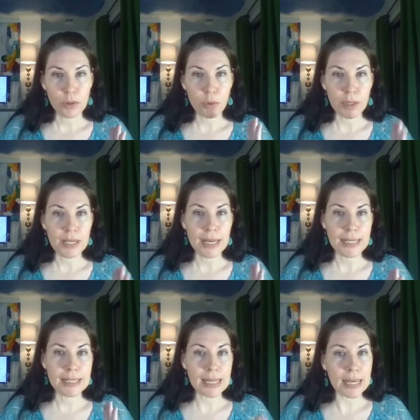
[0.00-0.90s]

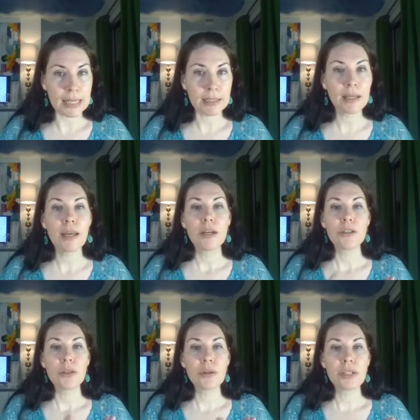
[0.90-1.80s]
2019.
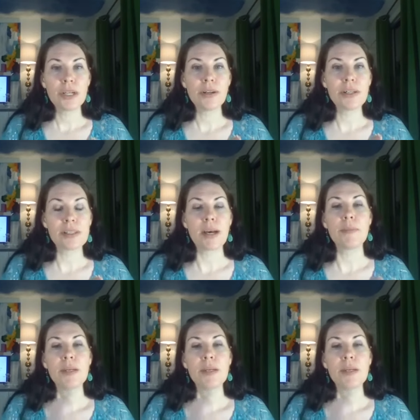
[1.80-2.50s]
Your year is up